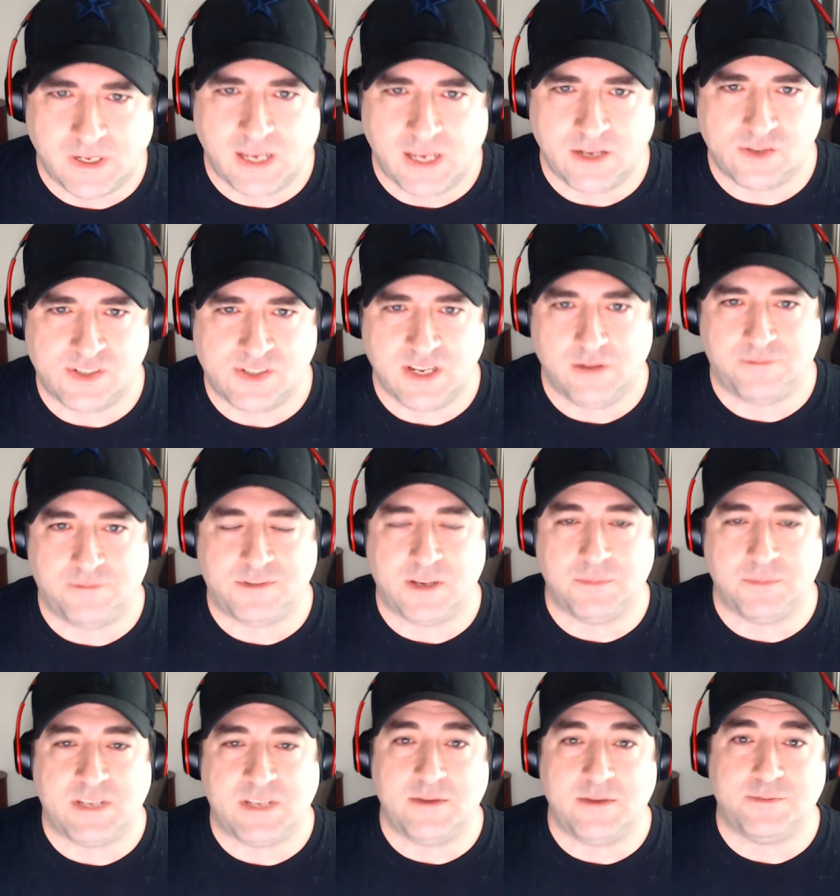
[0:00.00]
and see if
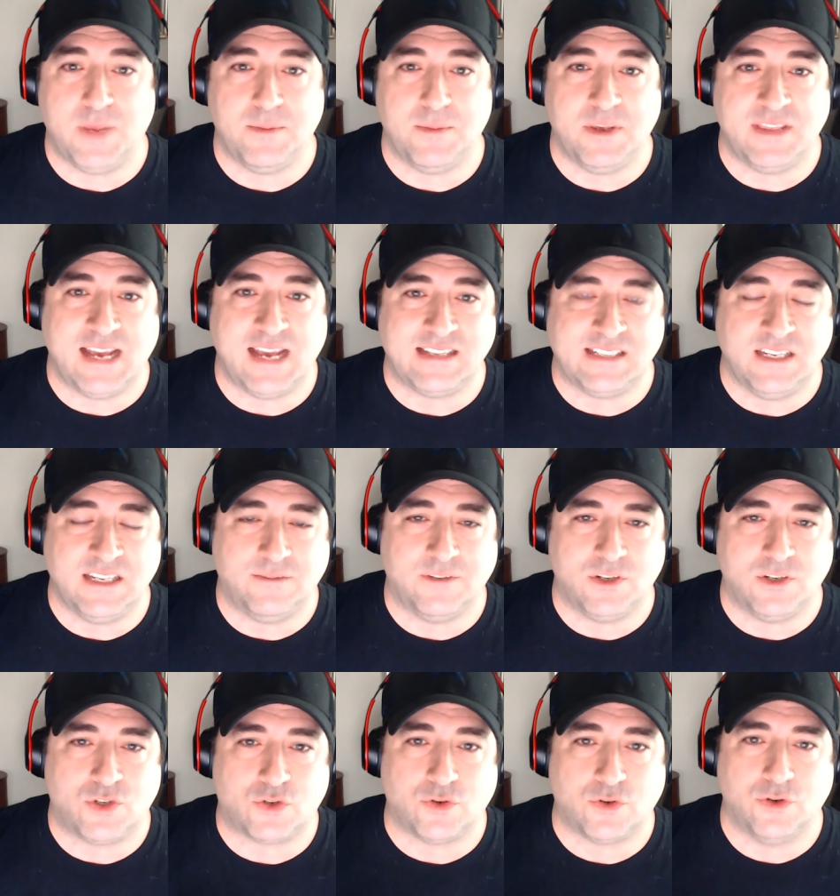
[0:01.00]
sometimes maybe that's
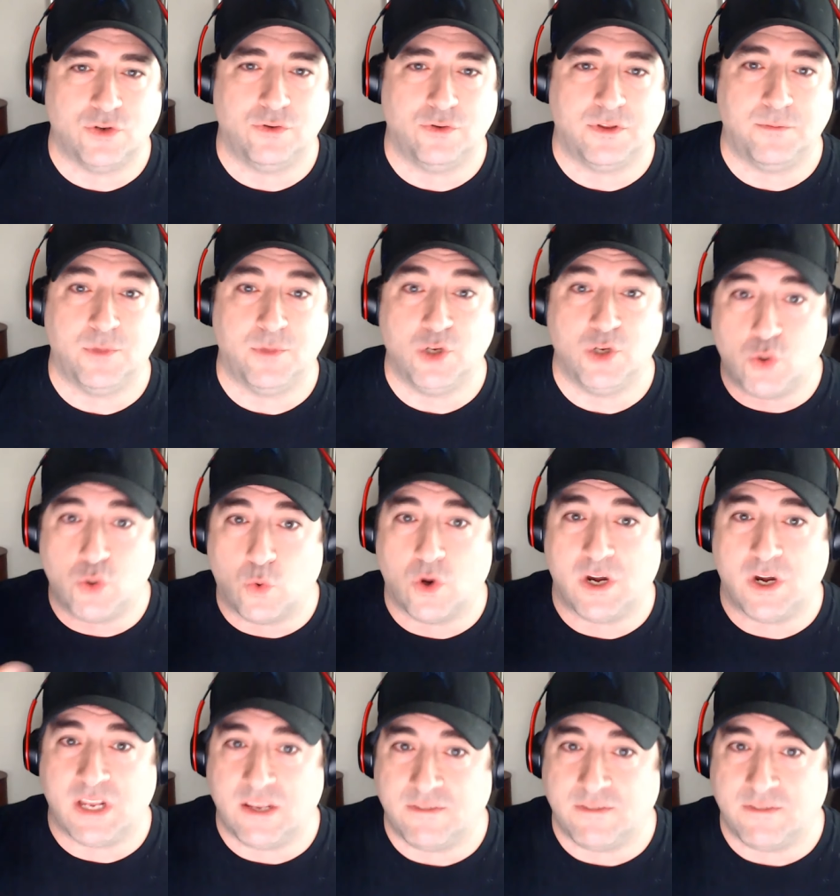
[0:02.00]
even true the
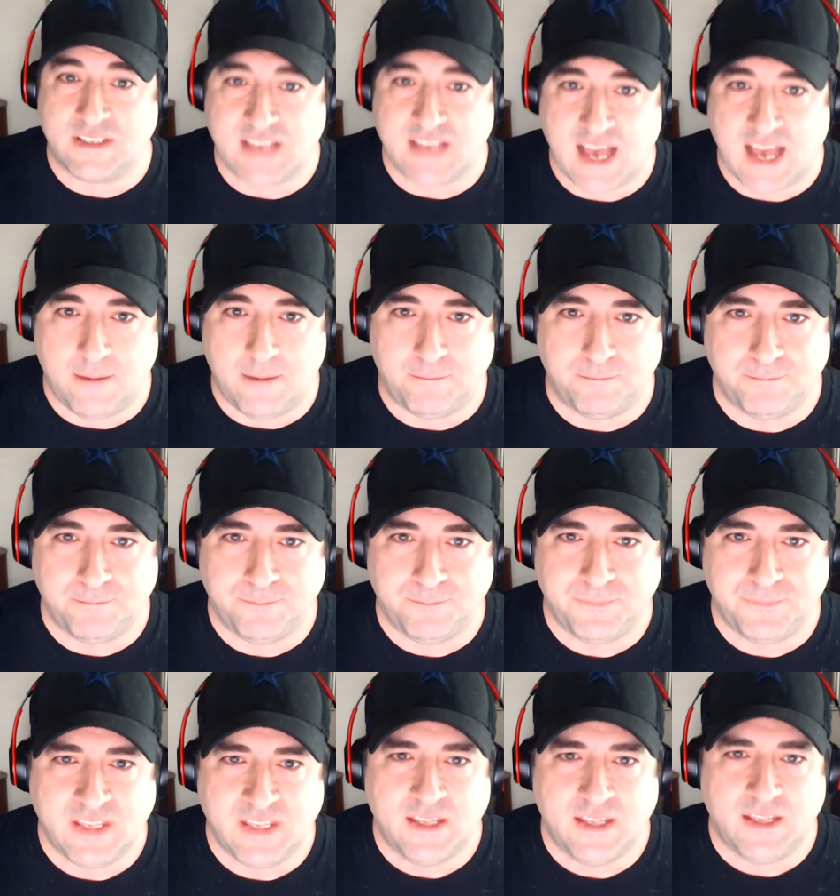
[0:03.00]
majority of the time
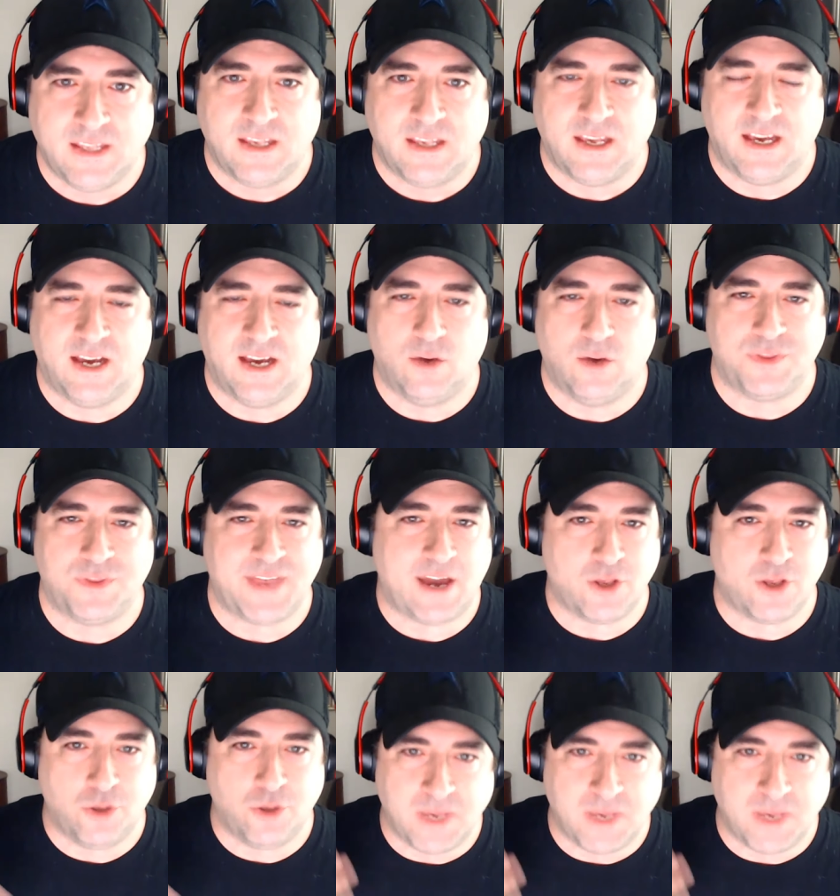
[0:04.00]
uh,
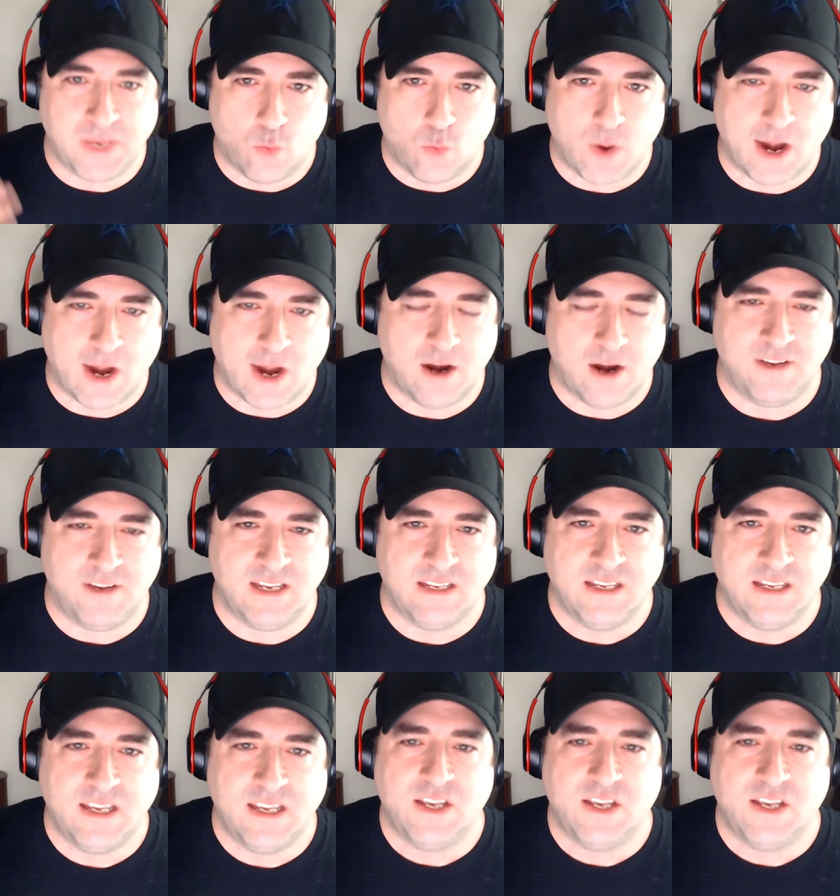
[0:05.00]
without you being aware of it.